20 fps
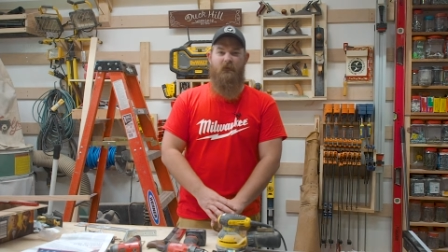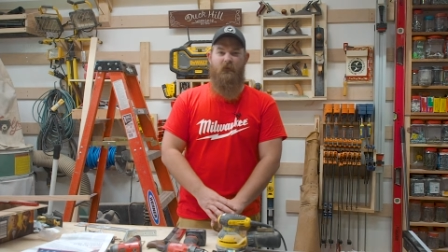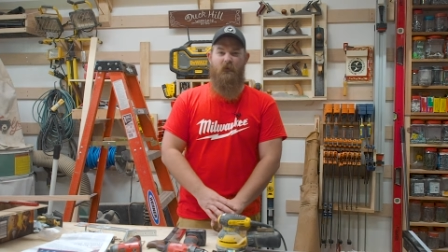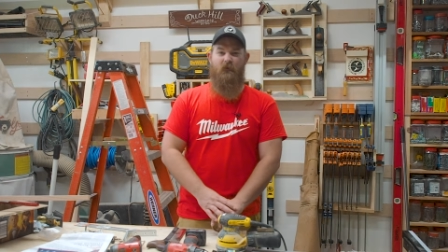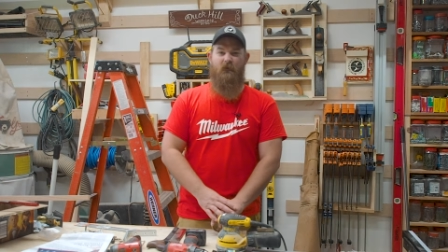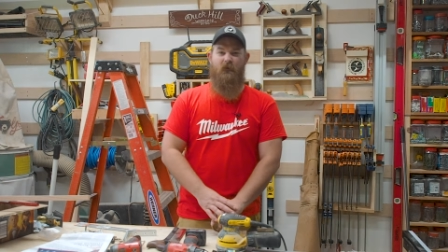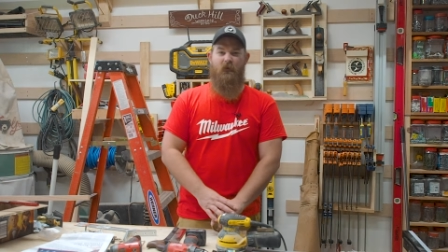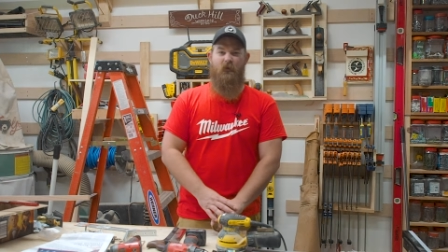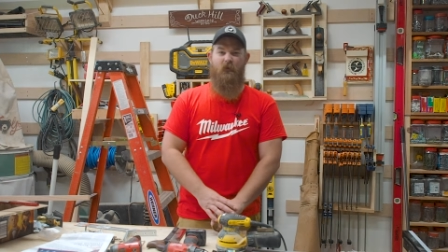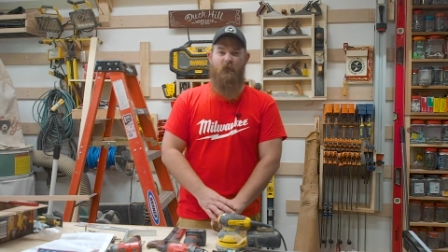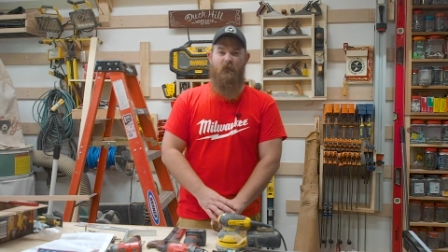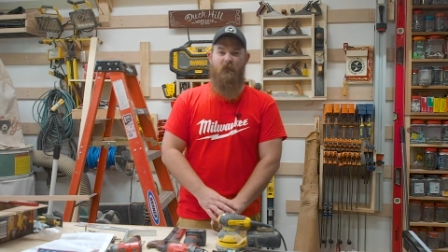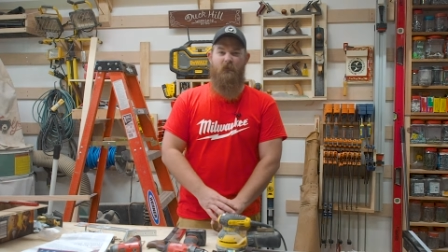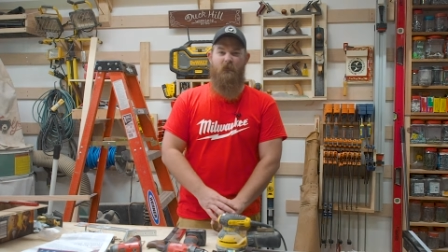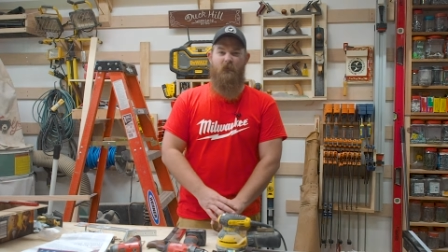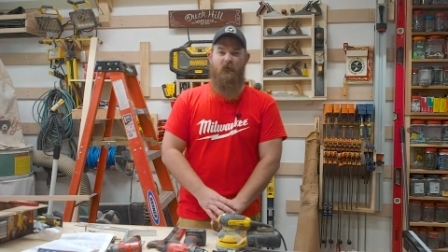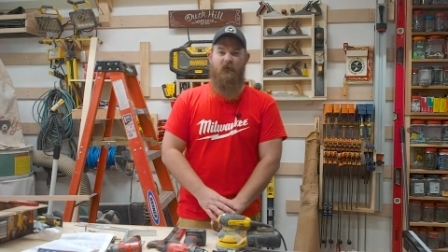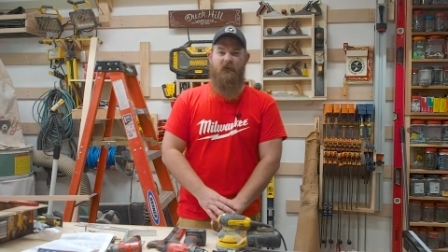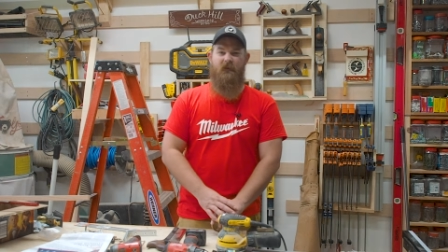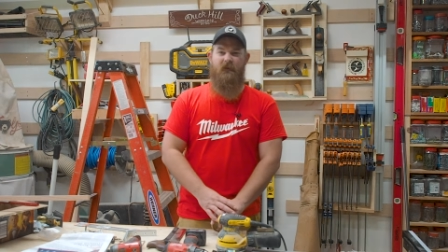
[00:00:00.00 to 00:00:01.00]
drove home
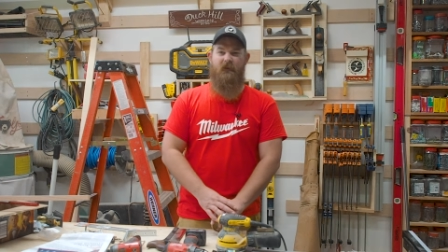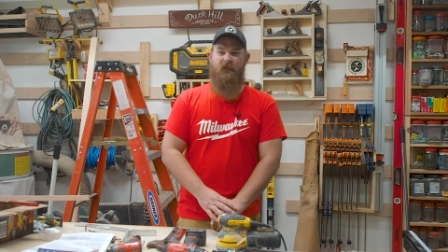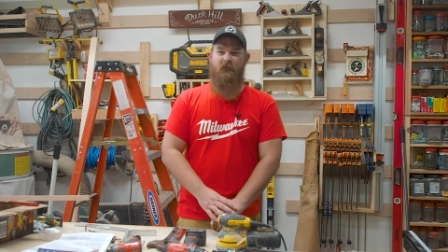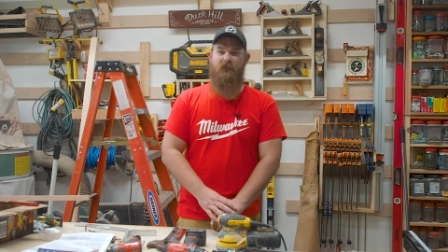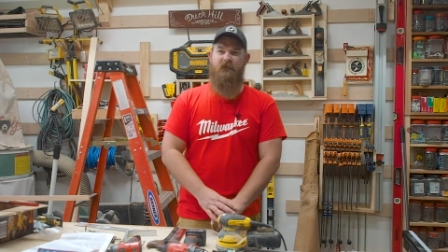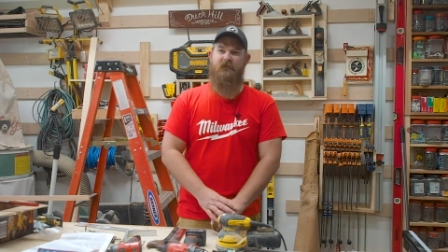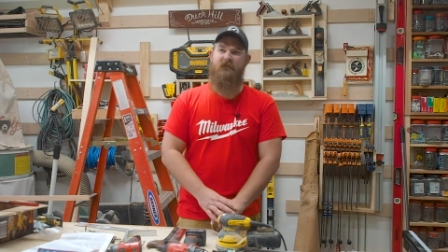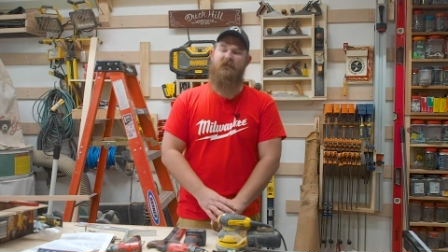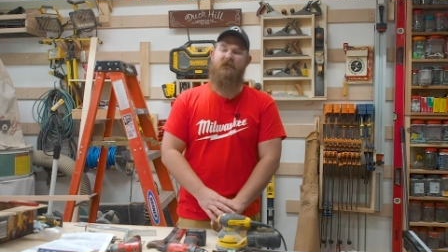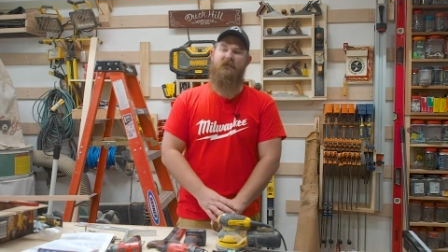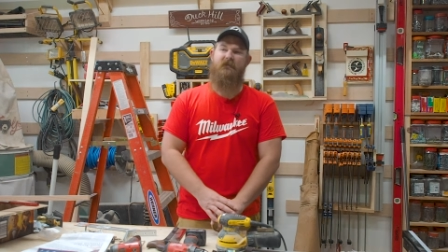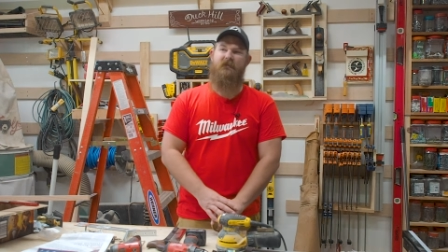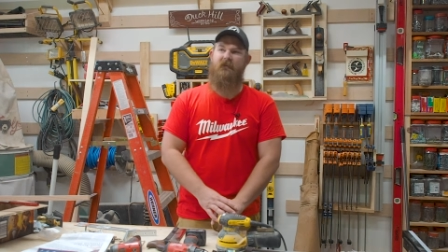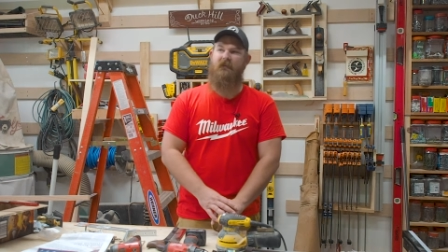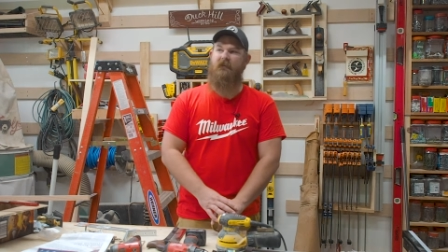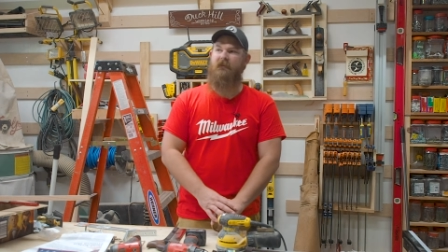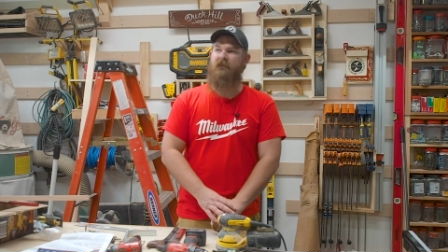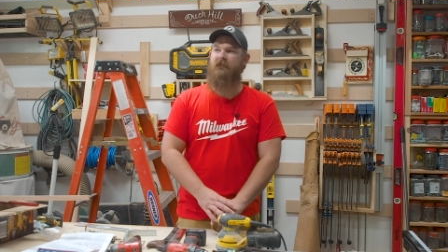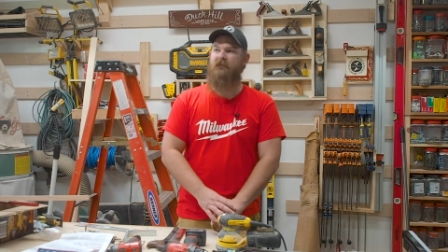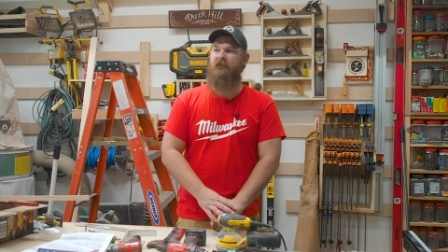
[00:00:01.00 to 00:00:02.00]
in one day, which is
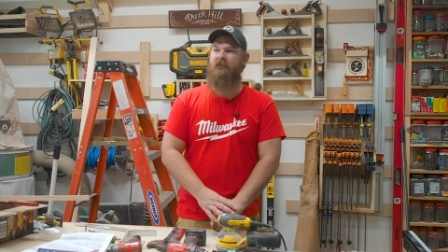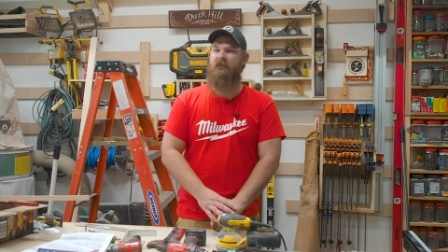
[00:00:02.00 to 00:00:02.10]
like,